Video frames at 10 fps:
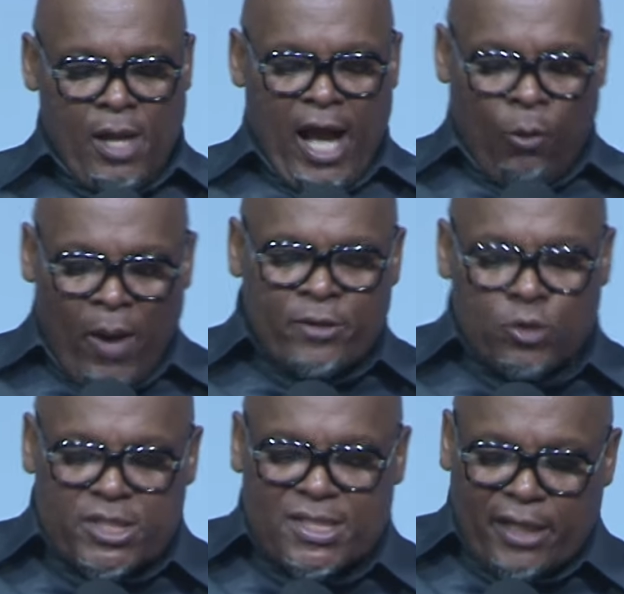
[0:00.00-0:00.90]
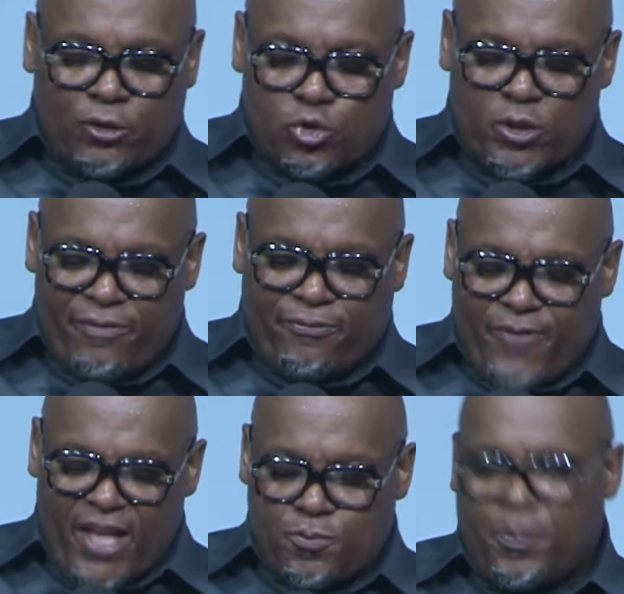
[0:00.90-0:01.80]
I want to stick to the
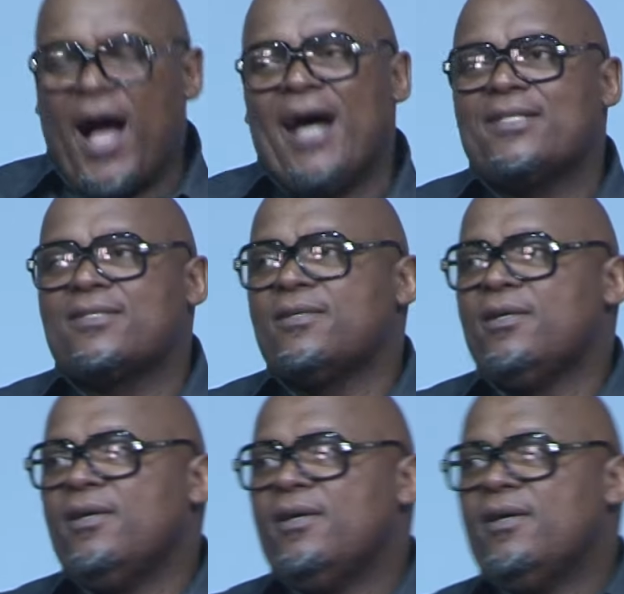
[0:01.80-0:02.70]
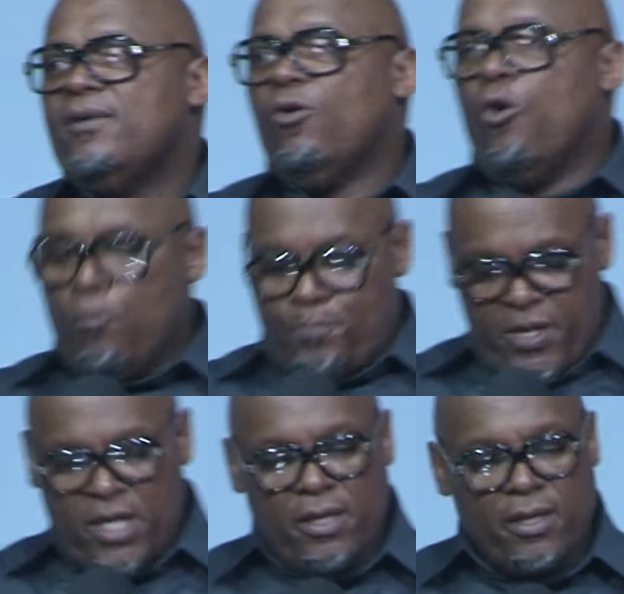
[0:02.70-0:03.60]
first part, OP,
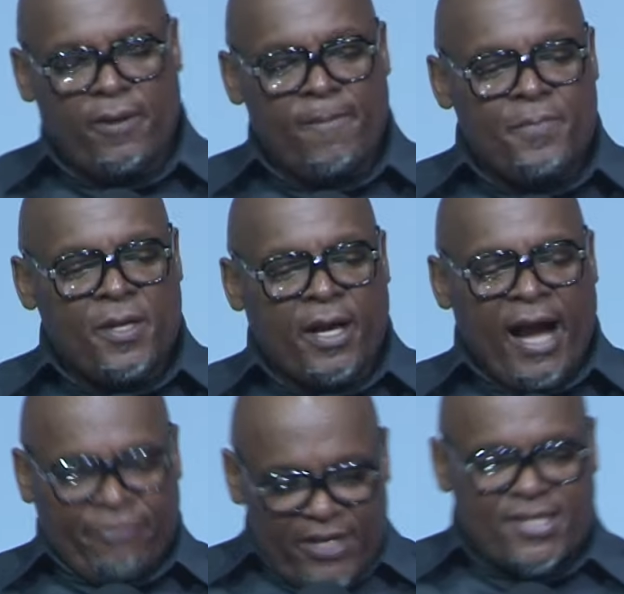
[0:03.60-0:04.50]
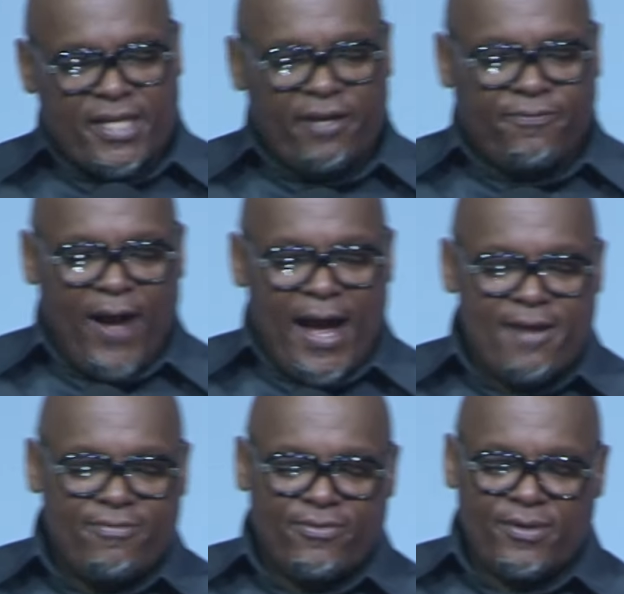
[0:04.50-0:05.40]
verse
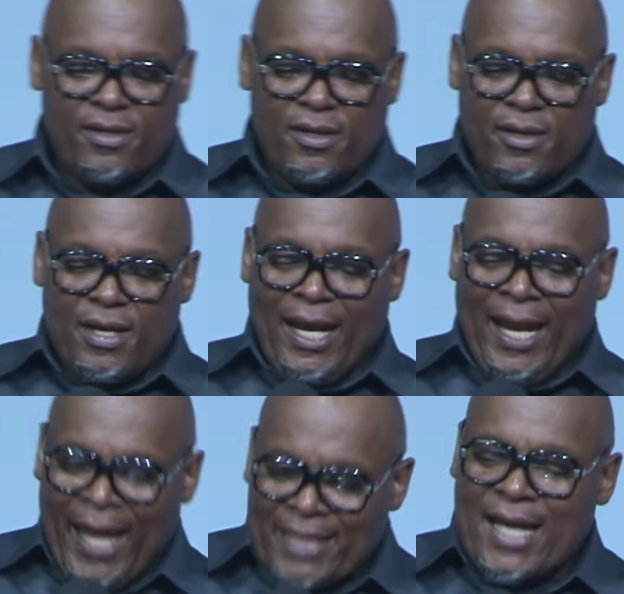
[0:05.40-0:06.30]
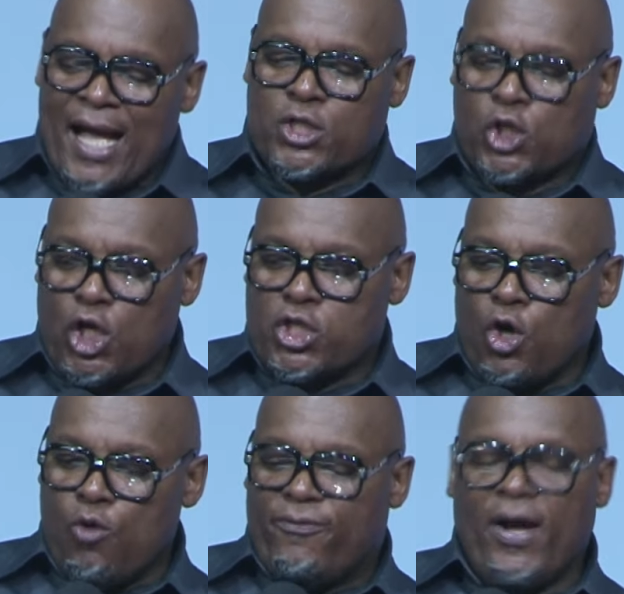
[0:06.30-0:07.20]
35. Let us cross
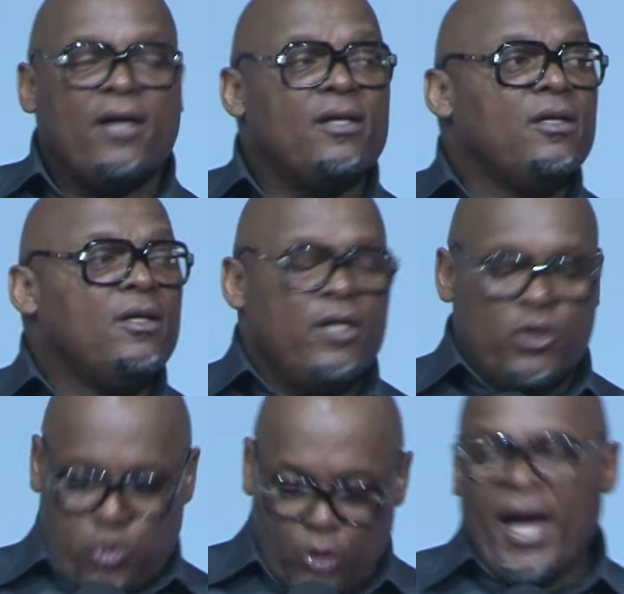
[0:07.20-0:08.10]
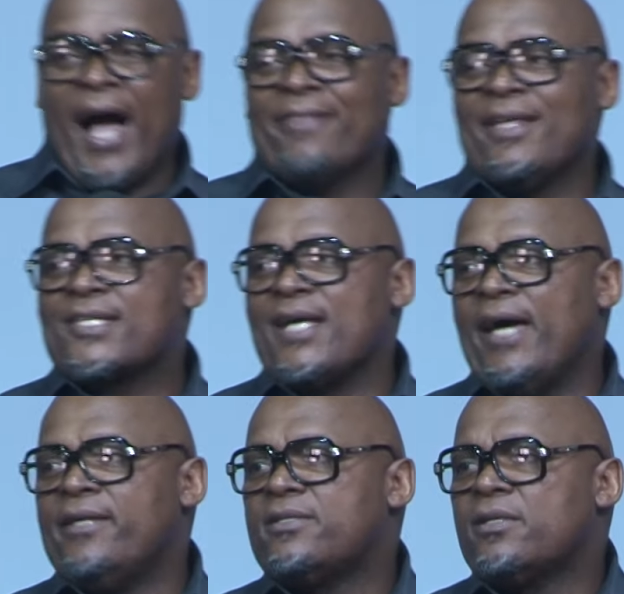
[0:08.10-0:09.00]
over to the other
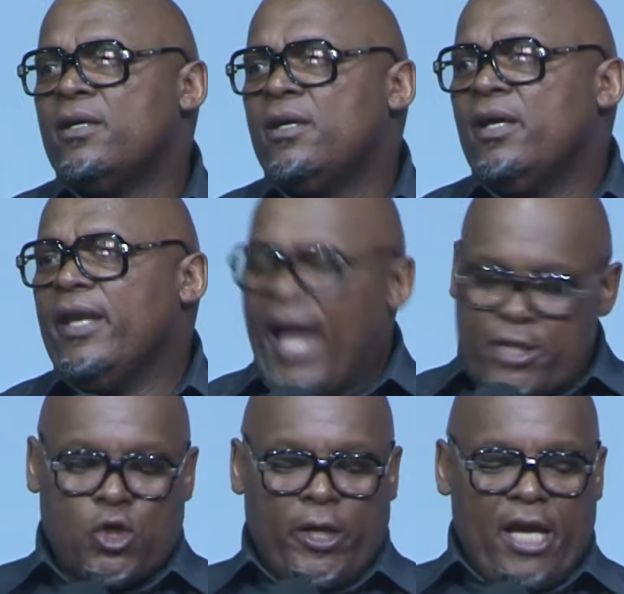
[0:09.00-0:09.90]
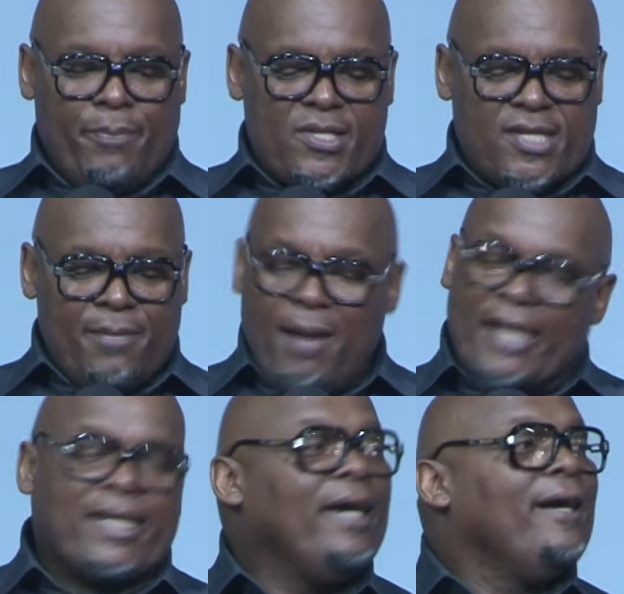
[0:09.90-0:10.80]
side. Now your neighbor say,
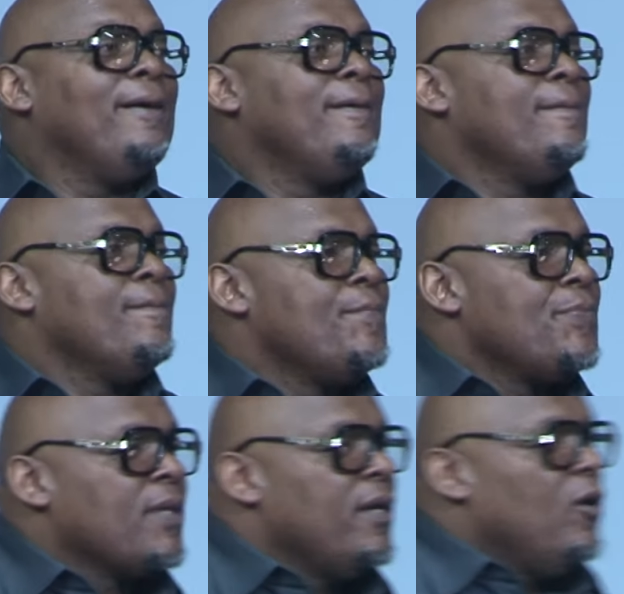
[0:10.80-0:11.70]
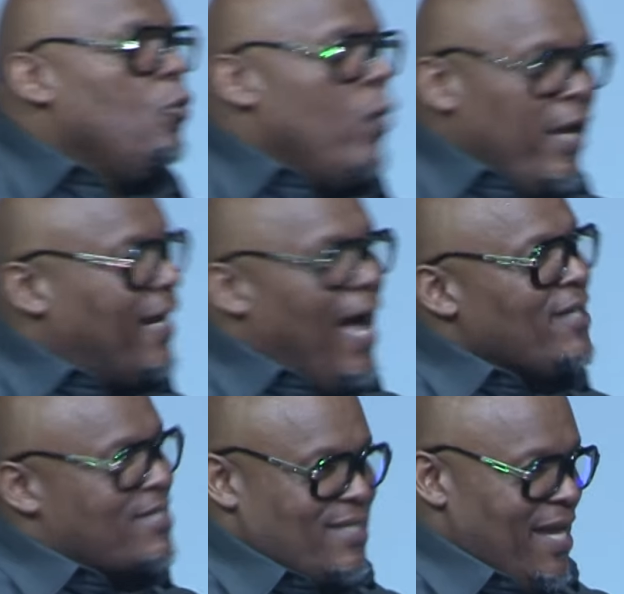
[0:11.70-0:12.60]
Maki, we
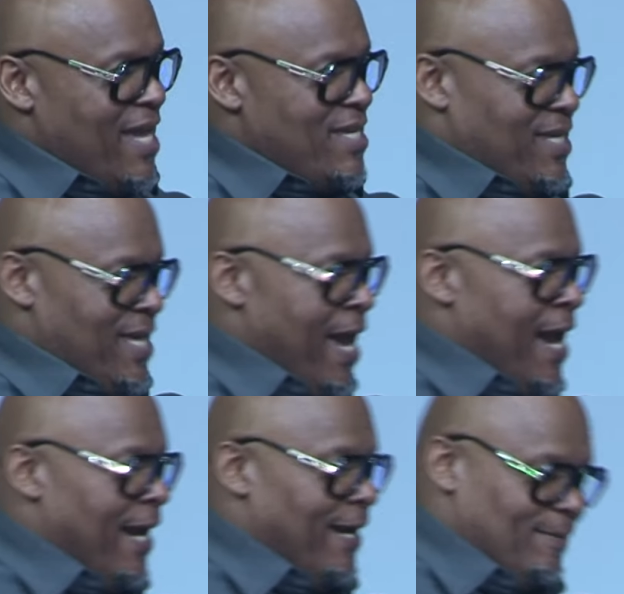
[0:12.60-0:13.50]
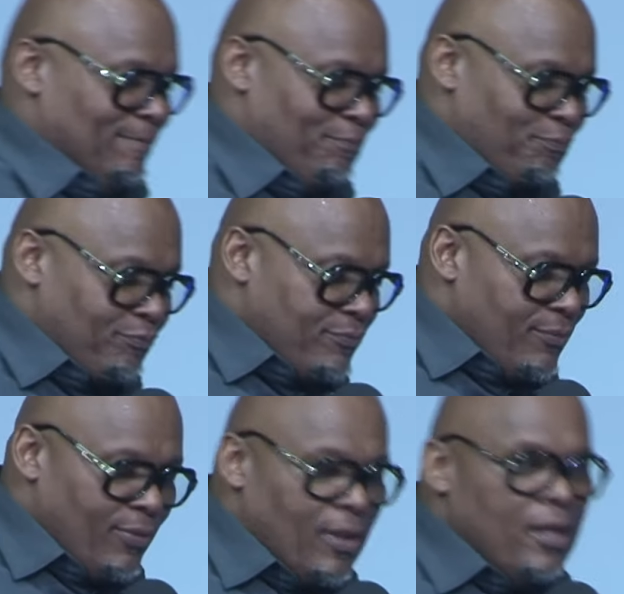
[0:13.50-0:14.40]
can't stay here.
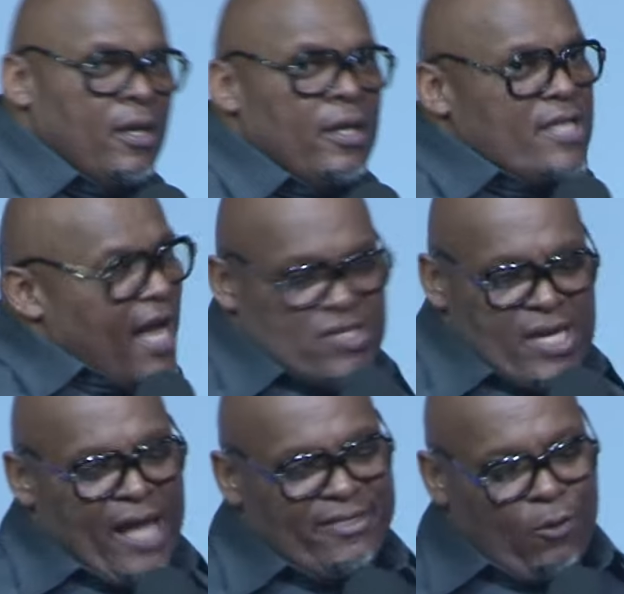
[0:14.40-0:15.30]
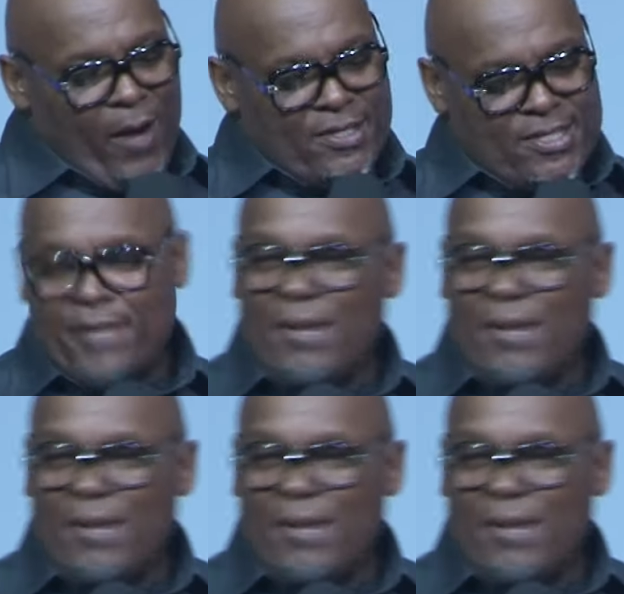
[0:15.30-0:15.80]
That's the other one. Say,